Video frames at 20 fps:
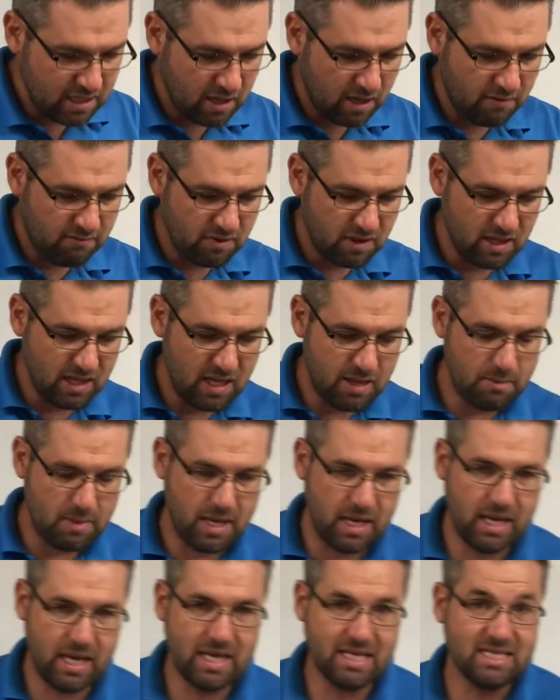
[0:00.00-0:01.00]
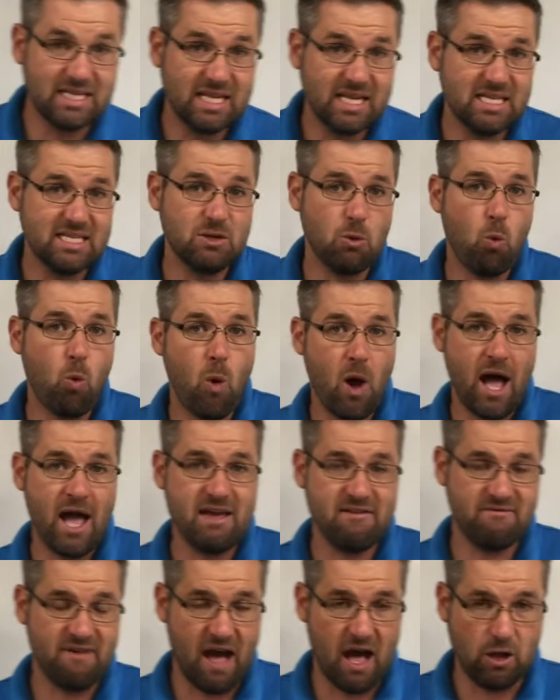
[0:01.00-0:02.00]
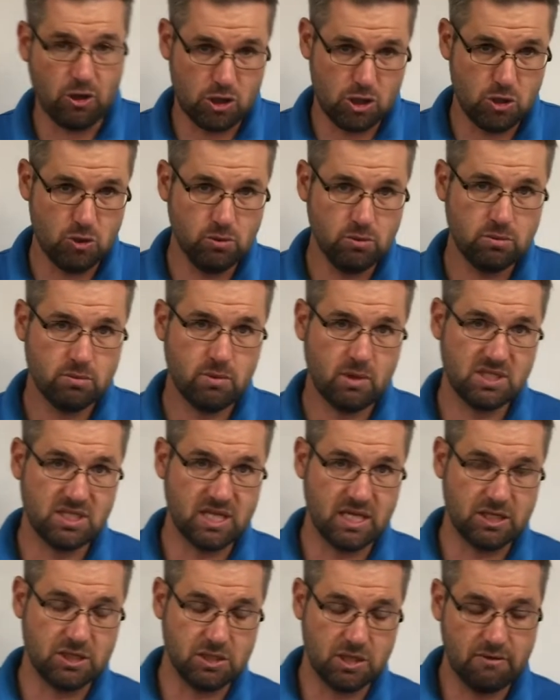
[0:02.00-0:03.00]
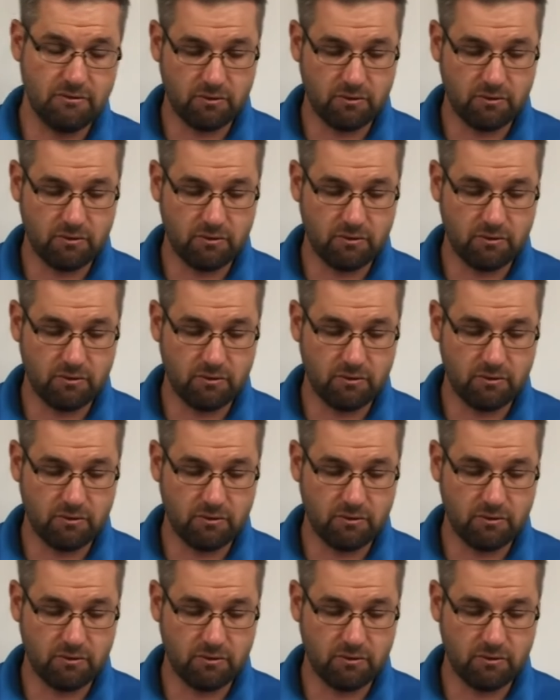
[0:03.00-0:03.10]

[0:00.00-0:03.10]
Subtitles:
of a limit is that it's a y value, essentially.